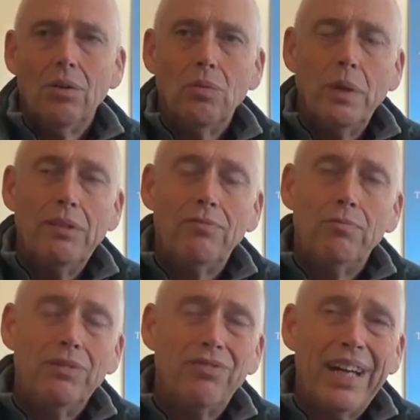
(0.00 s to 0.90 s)
We
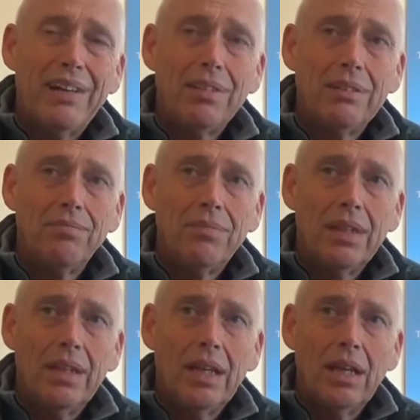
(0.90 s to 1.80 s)
found that
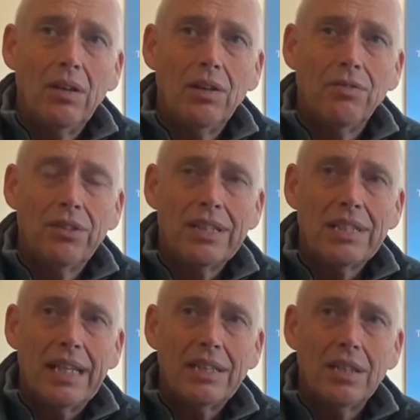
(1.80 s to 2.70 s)
the first
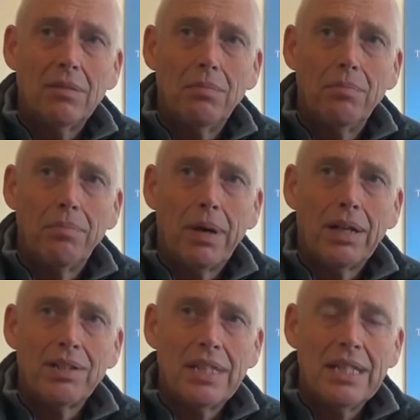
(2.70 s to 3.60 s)
test it
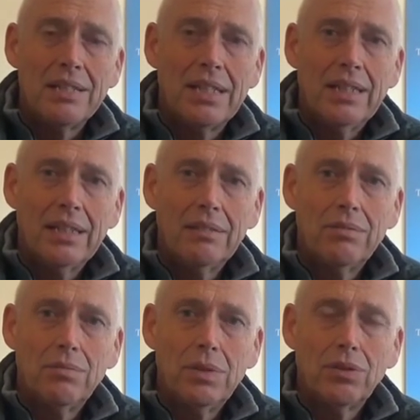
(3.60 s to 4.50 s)
passed easily,
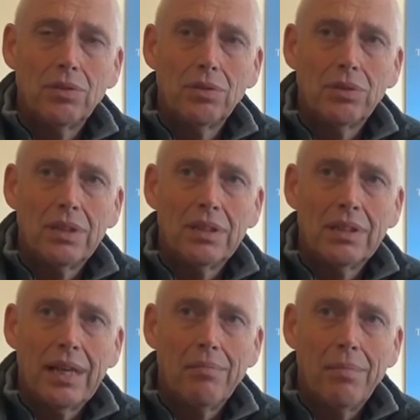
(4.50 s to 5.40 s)
and we thought
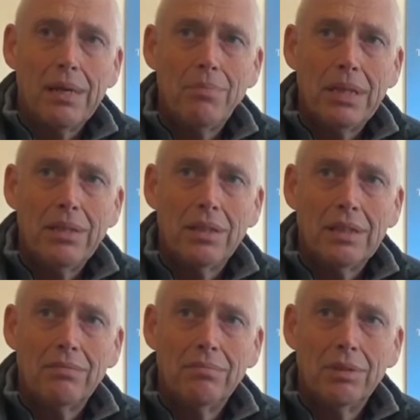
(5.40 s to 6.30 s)
that may be
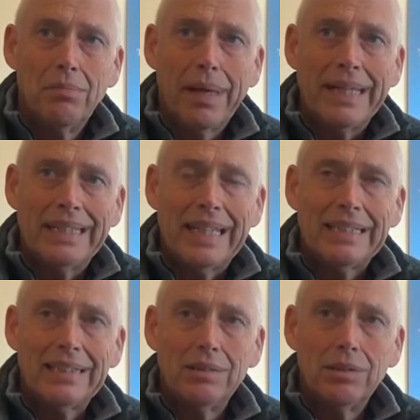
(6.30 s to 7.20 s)
the main
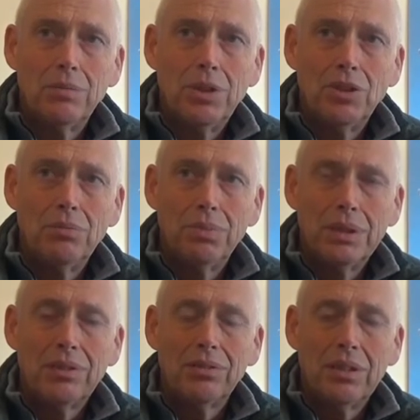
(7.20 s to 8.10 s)
test that we should
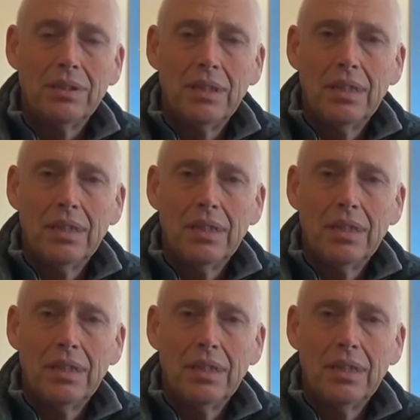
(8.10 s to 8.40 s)
put it through.